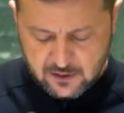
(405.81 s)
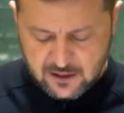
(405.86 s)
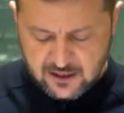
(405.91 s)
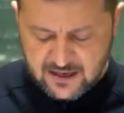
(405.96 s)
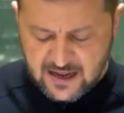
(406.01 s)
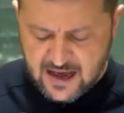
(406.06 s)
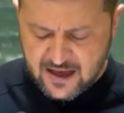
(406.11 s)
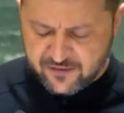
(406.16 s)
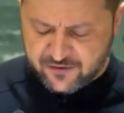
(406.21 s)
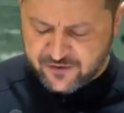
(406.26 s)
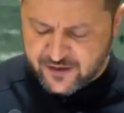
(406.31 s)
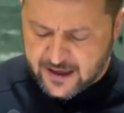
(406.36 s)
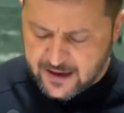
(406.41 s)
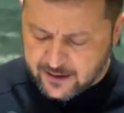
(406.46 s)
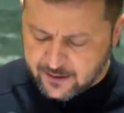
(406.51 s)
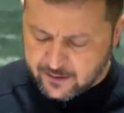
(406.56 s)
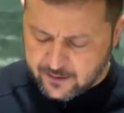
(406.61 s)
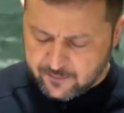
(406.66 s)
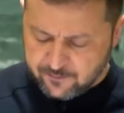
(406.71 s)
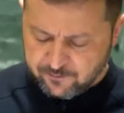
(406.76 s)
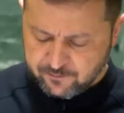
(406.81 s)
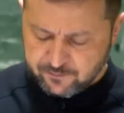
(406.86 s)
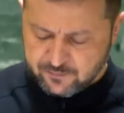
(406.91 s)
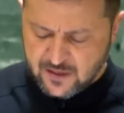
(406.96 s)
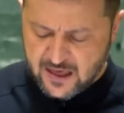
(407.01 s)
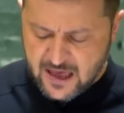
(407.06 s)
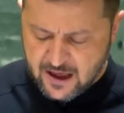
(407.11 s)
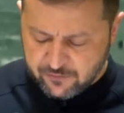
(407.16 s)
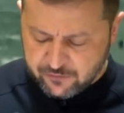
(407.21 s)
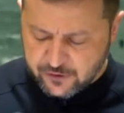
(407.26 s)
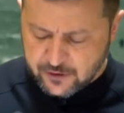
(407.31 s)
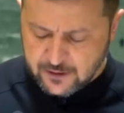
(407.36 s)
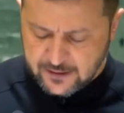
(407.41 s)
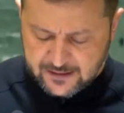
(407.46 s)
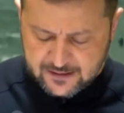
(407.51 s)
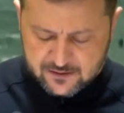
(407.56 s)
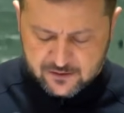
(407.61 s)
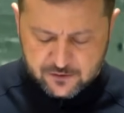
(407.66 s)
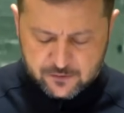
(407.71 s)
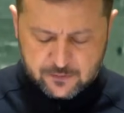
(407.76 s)
And I thank every
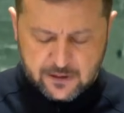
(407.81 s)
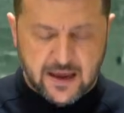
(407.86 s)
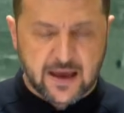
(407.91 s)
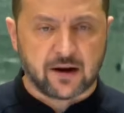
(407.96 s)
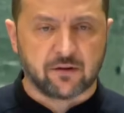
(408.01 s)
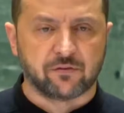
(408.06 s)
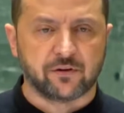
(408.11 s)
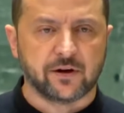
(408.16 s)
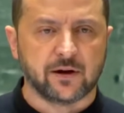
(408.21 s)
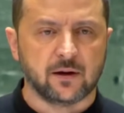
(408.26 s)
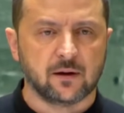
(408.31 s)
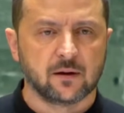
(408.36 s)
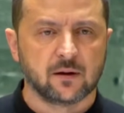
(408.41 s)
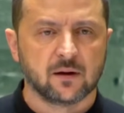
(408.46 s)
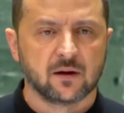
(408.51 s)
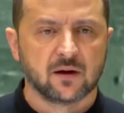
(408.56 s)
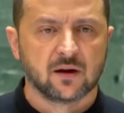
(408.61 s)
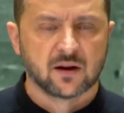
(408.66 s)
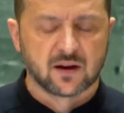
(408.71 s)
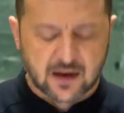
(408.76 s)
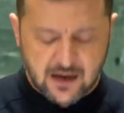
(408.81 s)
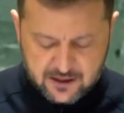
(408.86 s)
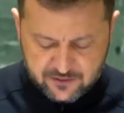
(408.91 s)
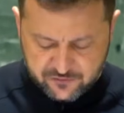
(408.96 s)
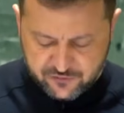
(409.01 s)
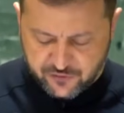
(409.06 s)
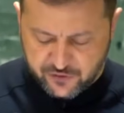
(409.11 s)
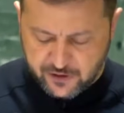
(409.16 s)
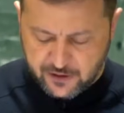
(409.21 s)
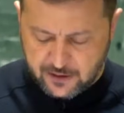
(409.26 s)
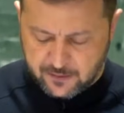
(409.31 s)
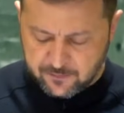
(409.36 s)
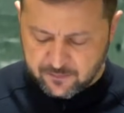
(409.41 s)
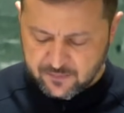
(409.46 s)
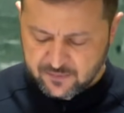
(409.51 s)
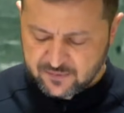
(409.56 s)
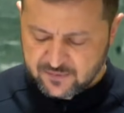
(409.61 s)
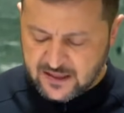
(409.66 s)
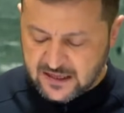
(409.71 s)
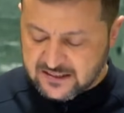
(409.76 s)
leader, every country
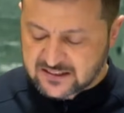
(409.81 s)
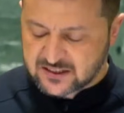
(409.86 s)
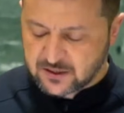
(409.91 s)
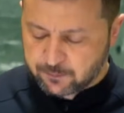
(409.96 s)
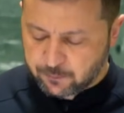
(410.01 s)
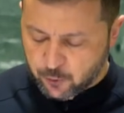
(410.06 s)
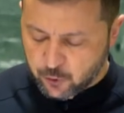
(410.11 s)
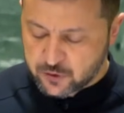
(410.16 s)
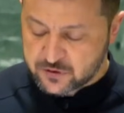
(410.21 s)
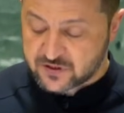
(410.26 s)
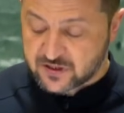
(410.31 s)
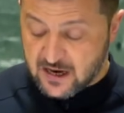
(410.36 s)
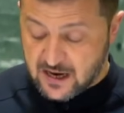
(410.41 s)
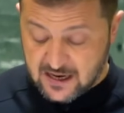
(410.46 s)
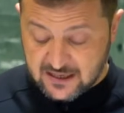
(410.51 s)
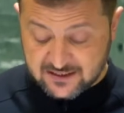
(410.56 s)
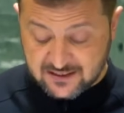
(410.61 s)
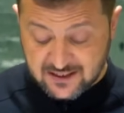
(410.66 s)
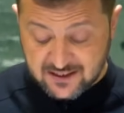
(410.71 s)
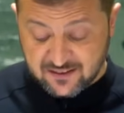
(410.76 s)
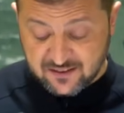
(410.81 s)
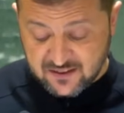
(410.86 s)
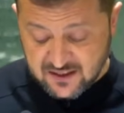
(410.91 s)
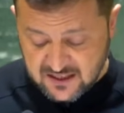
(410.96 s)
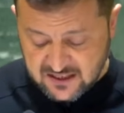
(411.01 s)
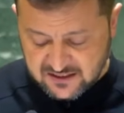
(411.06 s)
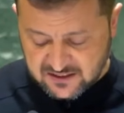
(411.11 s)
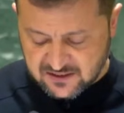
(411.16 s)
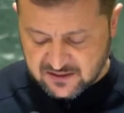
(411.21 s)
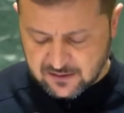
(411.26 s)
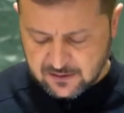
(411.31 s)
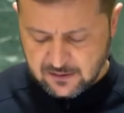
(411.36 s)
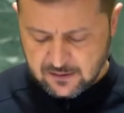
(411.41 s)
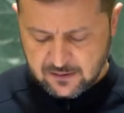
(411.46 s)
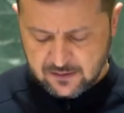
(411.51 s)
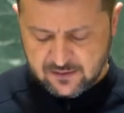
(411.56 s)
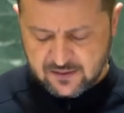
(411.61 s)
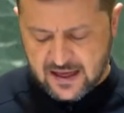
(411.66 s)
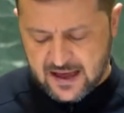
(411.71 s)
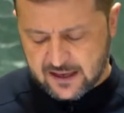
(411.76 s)
that supports us in this,
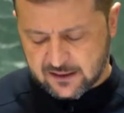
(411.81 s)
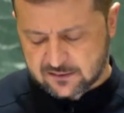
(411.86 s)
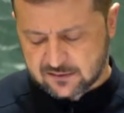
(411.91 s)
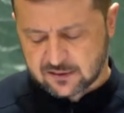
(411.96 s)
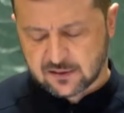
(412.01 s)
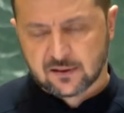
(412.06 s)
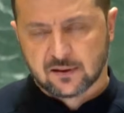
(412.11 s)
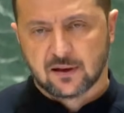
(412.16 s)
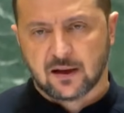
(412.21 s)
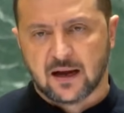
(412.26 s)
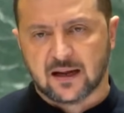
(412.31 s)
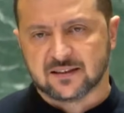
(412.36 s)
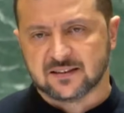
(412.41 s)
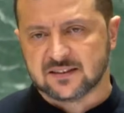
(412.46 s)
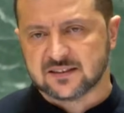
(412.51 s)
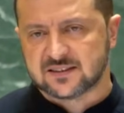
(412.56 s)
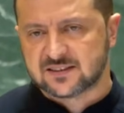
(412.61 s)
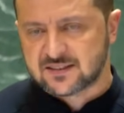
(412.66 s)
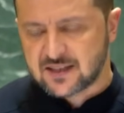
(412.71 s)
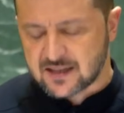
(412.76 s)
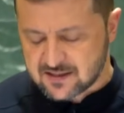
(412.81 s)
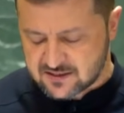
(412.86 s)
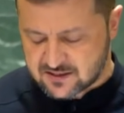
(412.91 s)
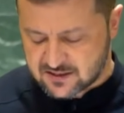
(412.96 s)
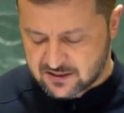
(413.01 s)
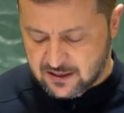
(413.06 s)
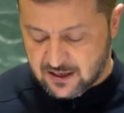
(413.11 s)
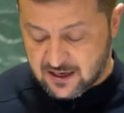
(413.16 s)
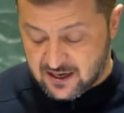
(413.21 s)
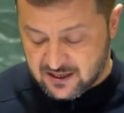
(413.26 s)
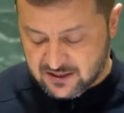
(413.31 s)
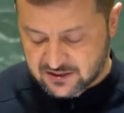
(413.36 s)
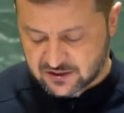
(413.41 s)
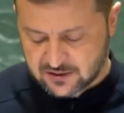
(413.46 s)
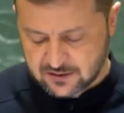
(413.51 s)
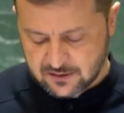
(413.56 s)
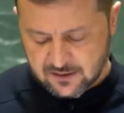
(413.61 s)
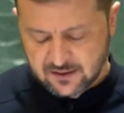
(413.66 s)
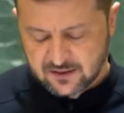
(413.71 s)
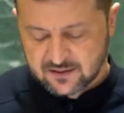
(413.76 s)
that understands
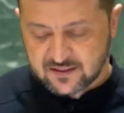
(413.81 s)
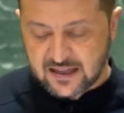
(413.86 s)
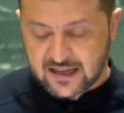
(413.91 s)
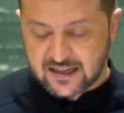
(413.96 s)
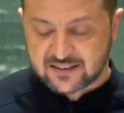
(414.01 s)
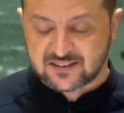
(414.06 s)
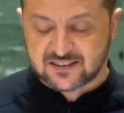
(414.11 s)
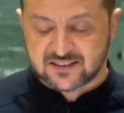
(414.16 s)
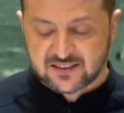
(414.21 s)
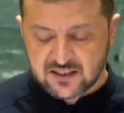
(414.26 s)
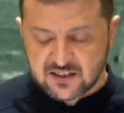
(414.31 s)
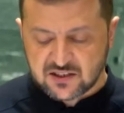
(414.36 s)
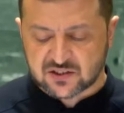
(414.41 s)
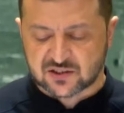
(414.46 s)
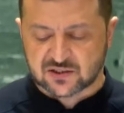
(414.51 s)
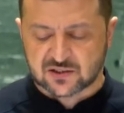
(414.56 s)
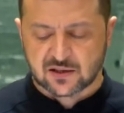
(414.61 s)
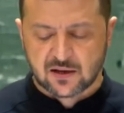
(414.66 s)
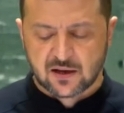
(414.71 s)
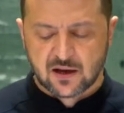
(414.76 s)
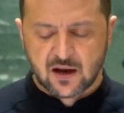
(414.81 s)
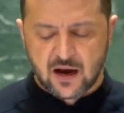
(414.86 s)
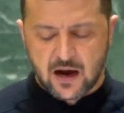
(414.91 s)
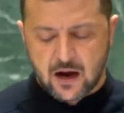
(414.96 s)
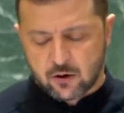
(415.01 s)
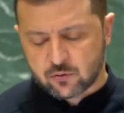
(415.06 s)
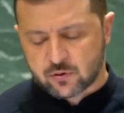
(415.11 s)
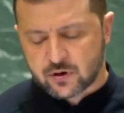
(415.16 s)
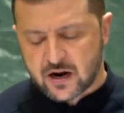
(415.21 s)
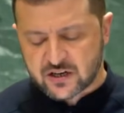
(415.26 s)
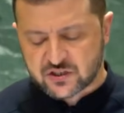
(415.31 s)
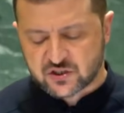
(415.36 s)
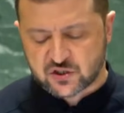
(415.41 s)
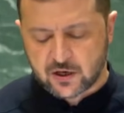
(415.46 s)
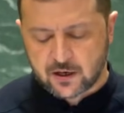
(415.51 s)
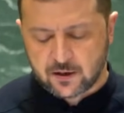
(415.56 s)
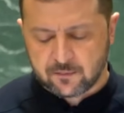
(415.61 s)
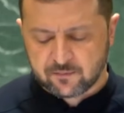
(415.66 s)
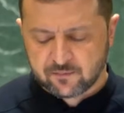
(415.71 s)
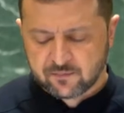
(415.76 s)
us, that sees how
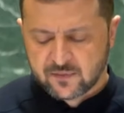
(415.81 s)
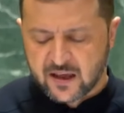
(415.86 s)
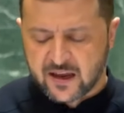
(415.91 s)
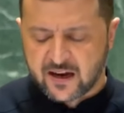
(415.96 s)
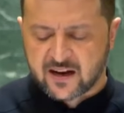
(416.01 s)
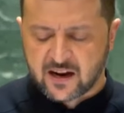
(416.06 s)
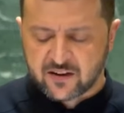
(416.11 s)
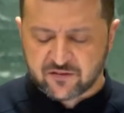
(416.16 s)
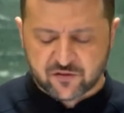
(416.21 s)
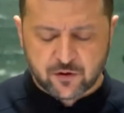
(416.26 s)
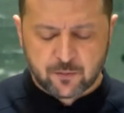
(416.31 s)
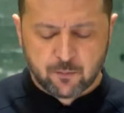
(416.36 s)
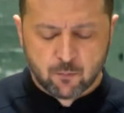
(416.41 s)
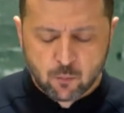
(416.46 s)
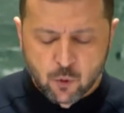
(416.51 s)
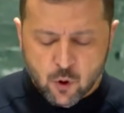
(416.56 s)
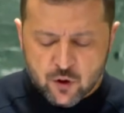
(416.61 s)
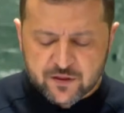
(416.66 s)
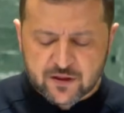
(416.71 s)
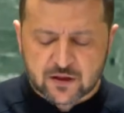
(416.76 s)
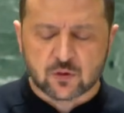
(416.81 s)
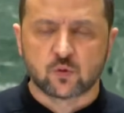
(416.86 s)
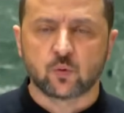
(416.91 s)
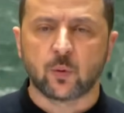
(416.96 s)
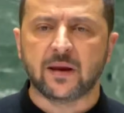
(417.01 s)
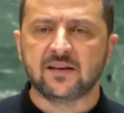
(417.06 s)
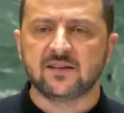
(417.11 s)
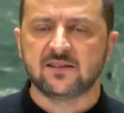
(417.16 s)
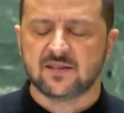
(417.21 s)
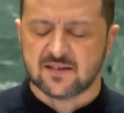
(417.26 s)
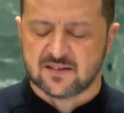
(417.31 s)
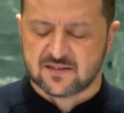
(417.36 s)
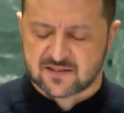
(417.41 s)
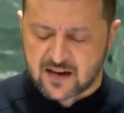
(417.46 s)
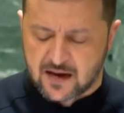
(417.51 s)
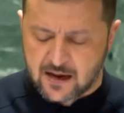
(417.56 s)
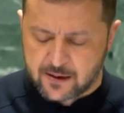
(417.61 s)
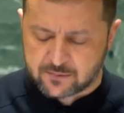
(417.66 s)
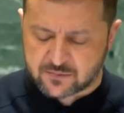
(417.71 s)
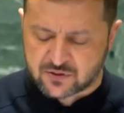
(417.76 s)
Russia, a country more than 20
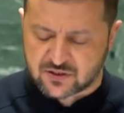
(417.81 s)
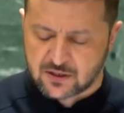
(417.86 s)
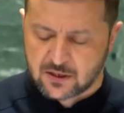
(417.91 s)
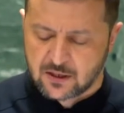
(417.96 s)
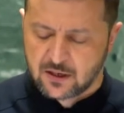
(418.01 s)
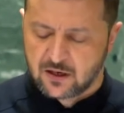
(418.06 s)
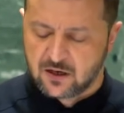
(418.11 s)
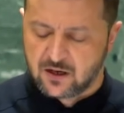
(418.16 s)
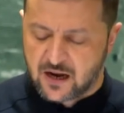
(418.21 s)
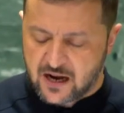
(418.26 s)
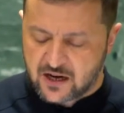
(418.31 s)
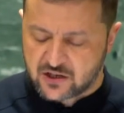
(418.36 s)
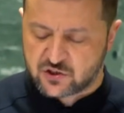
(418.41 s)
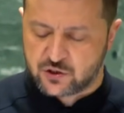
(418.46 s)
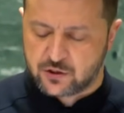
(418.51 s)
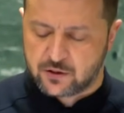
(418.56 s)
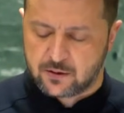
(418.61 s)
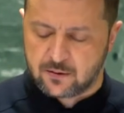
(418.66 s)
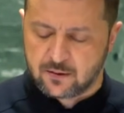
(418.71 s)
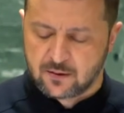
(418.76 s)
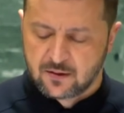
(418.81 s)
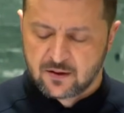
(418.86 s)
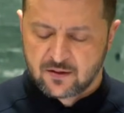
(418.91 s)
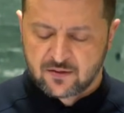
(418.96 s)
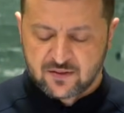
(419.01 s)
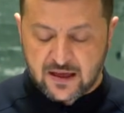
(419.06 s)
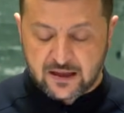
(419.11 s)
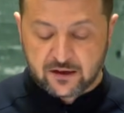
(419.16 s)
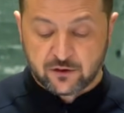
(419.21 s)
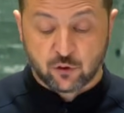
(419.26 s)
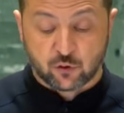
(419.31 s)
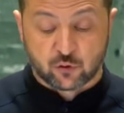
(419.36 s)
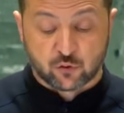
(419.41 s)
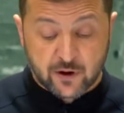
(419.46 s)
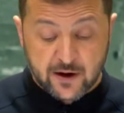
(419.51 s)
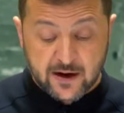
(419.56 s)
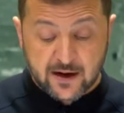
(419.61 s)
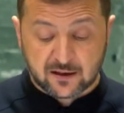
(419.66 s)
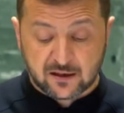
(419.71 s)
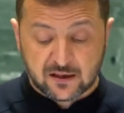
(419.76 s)
times larger than
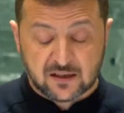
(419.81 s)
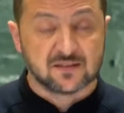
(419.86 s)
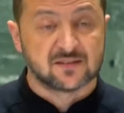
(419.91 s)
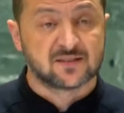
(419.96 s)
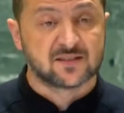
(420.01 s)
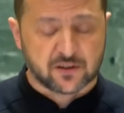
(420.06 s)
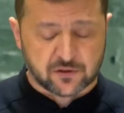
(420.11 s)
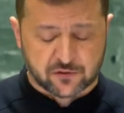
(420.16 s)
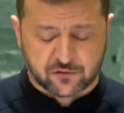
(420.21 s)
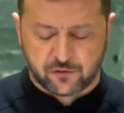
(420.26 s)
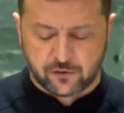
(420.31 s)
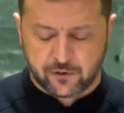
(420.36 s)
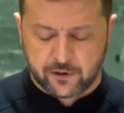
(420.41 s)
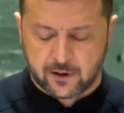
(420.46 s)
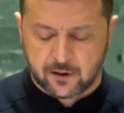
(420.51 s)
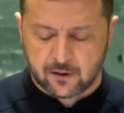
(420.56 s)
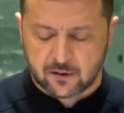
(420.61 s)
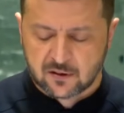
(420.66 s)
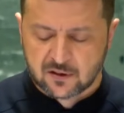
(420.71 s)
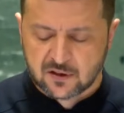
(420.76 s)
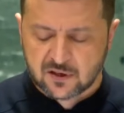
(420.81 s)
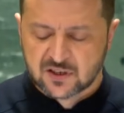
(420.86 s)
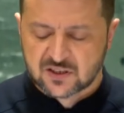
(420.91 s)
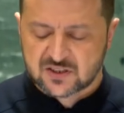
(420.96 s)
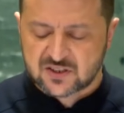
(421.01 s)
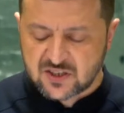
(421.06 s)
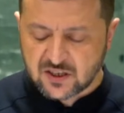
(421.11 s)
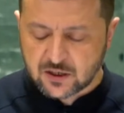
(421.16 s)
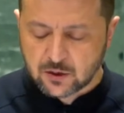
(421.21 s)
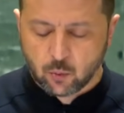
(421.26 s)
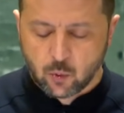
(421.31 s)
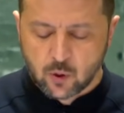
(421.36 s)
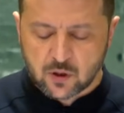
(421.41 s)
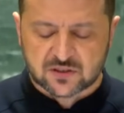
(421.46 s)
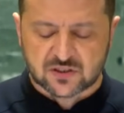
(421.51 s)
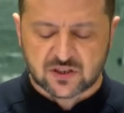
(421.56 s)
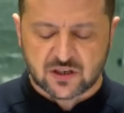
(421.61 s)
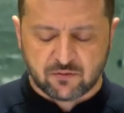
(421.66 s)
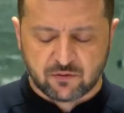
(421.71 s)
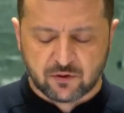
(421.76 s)
Ukraine in territory, still
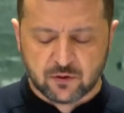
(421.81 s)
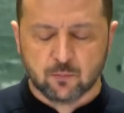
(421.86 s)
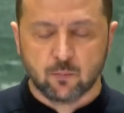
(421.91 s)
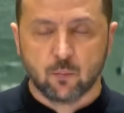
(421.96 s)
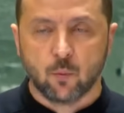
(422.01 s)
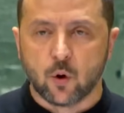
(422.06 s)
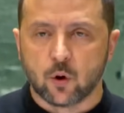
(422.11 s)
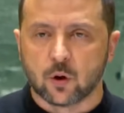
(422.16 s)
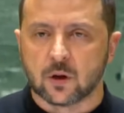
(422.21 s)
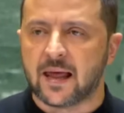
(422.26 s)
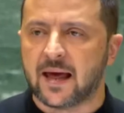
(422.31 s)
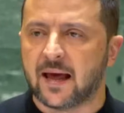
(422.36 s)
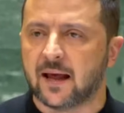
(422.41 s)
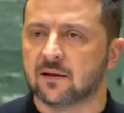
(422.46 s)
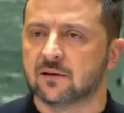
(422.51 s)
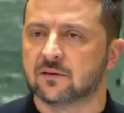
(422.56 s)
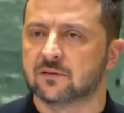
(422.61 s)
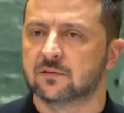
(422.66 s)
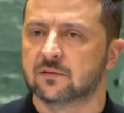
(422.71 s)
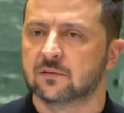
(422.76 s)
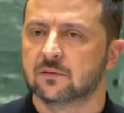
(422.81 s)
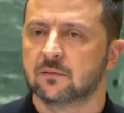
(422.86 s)
wants even more land,